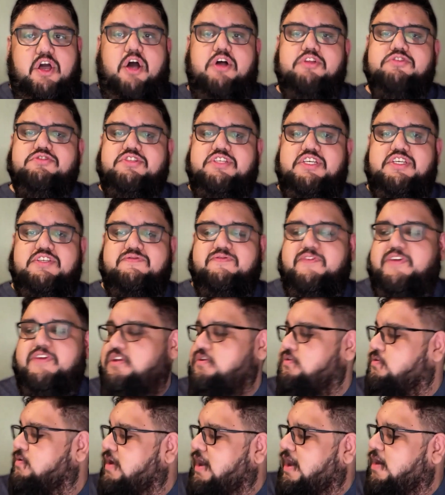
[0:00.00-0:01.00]
On today's
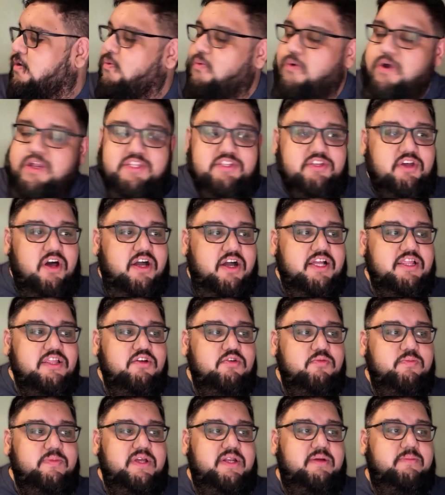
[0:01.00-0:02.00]
video, I want to talk a
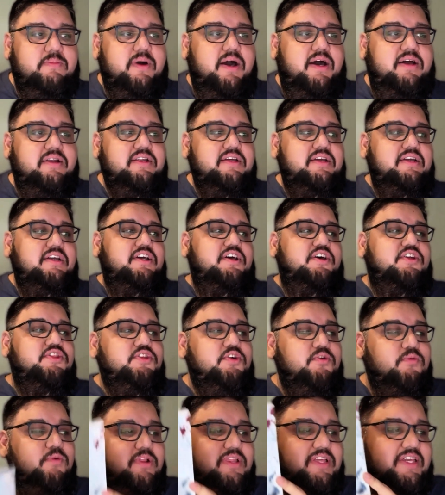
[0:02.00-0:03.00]
little bit about
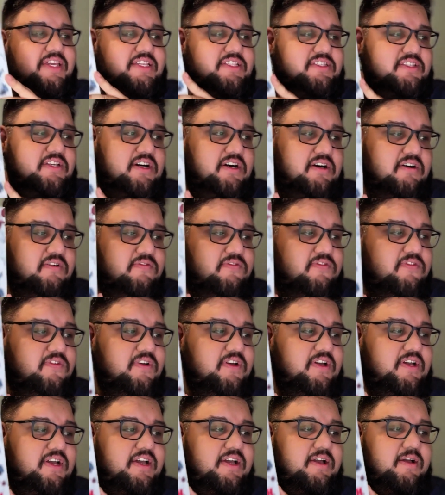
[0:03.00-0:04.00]
the release of
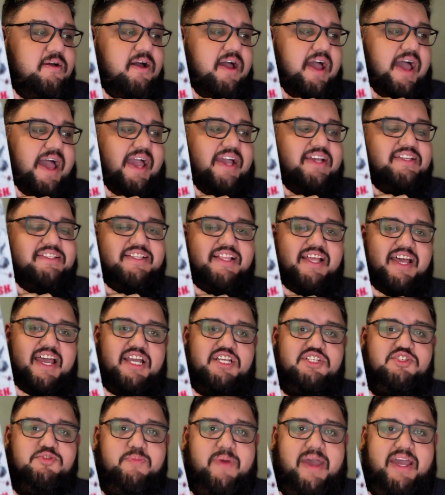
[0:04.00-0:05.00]

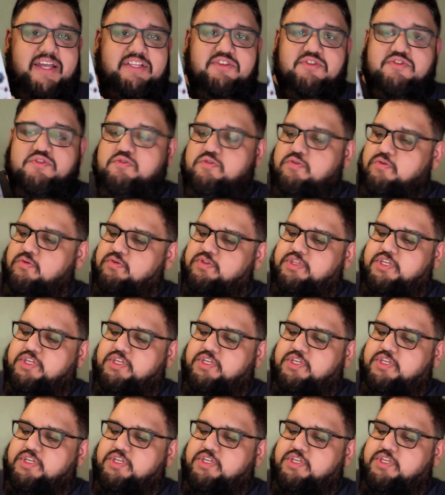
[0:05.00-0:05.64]
Hack/Slash Back to School.